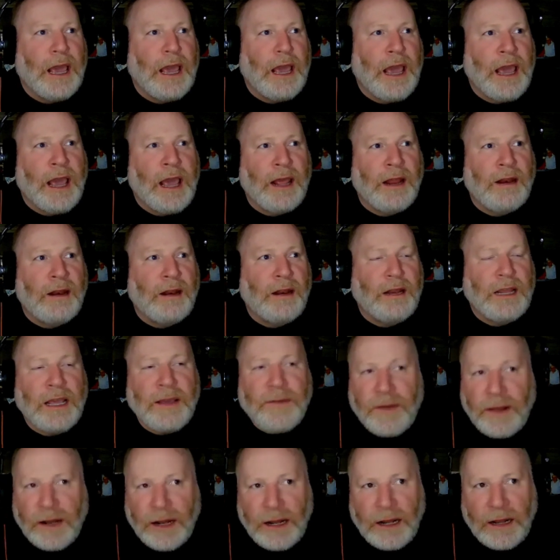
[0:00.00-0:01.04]
and
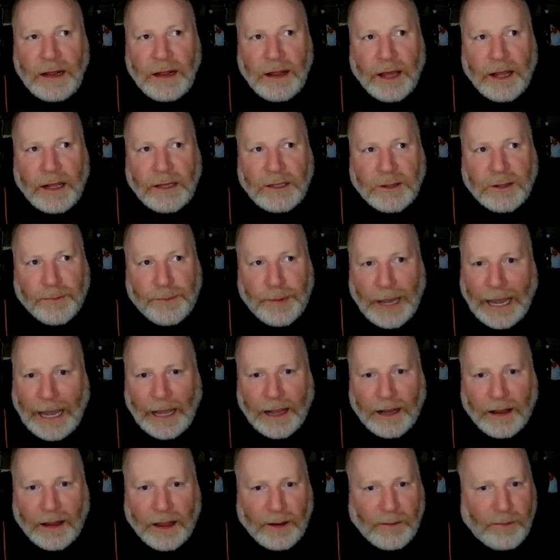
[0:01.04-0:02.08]
even in like
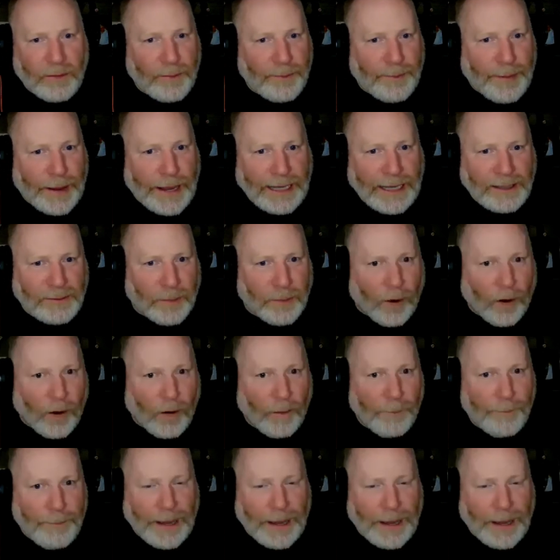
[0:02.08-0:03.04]
Japan, like with baseball,